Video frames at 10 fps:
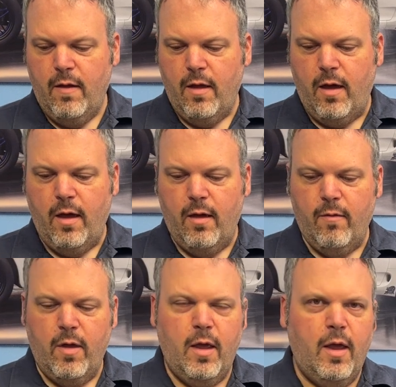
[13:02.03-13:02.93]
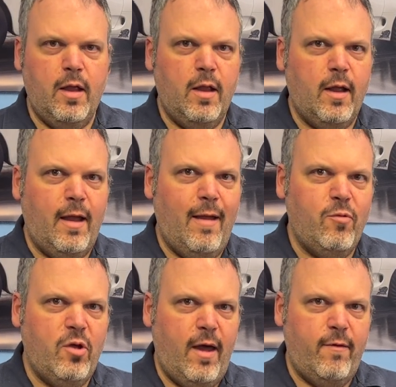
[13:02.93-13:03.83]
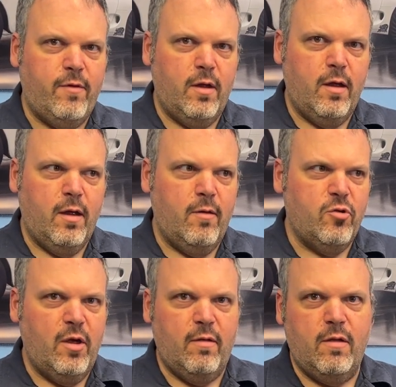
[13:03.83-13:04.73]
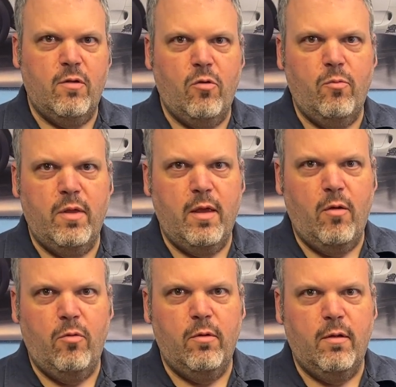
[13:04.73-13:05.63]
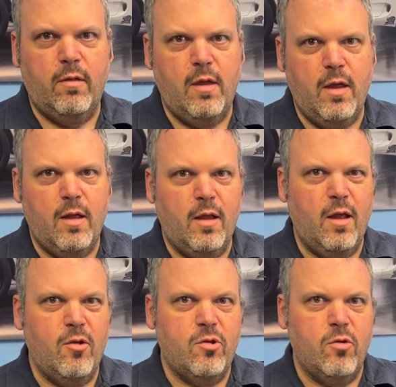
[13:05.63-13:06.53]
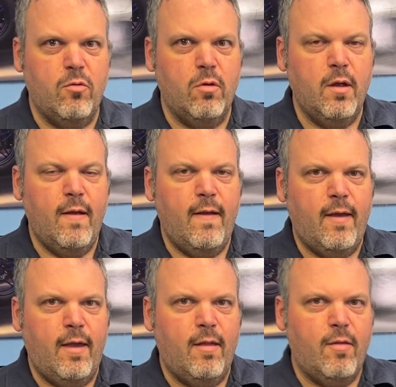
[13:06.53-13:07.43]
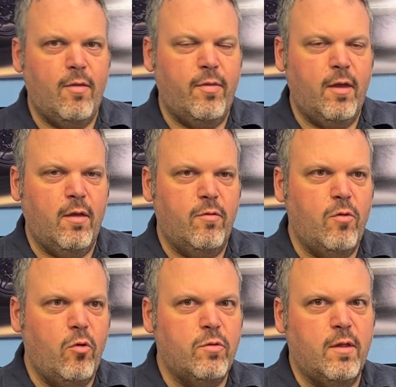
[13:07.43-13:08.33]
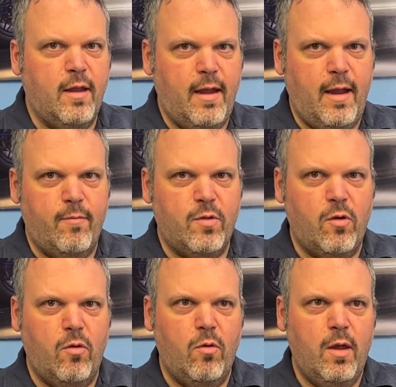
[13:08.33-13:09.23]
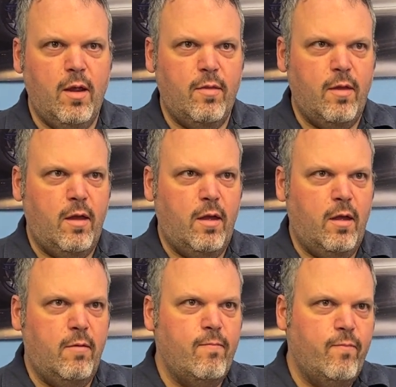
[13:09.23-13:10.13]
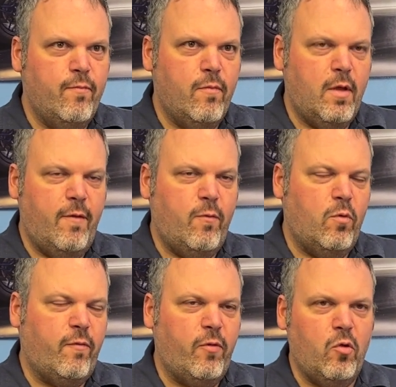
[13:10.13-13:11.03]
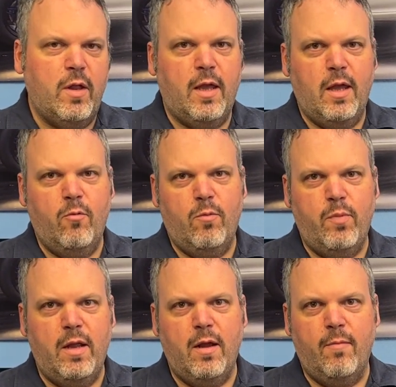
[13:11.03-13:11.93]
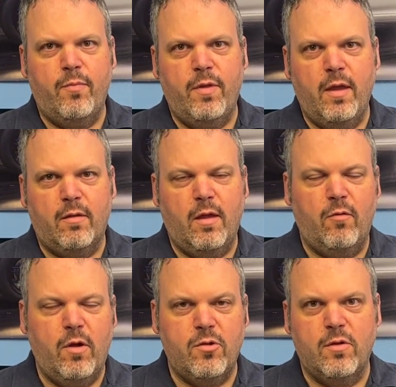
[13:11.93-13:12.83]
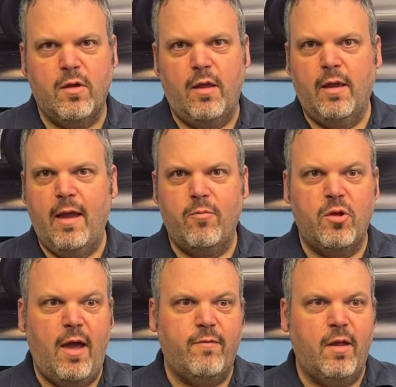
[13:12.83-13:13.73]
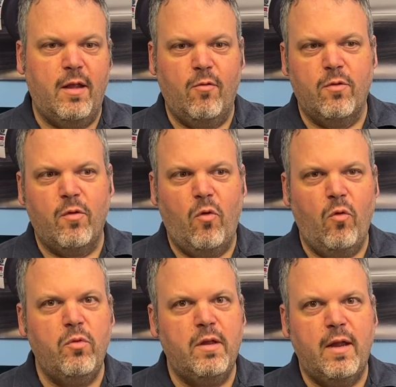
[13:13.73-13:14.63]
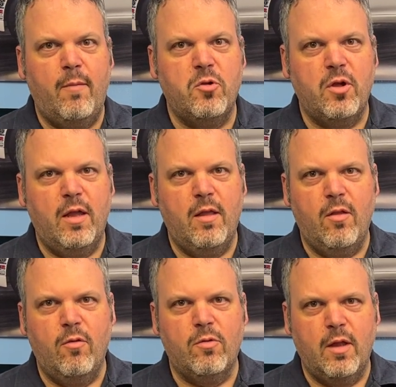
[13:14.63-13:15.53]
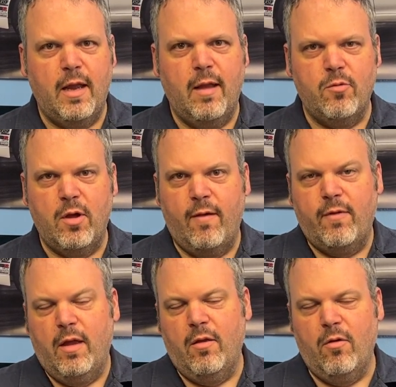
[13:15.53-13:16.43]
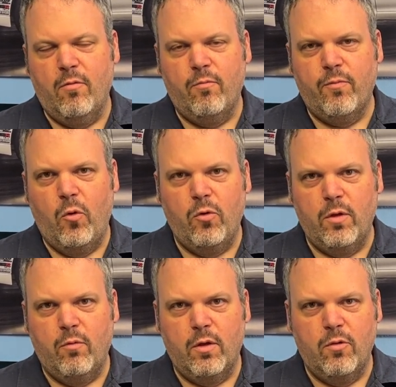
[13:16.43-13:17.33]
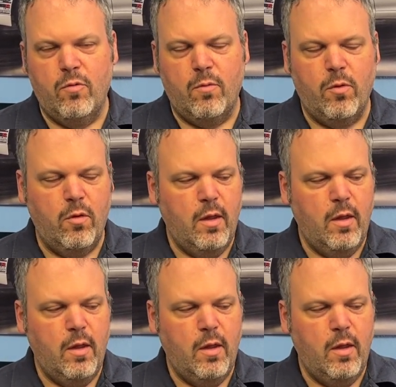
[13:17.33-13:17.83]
And in the camshaft, GSC told me they only seen an issue in the nose of the cam. So if it was floating, it would beat up the acceleration side of the camshaft, and there was only damage in the nose of the camshaft, and they're totally reusable.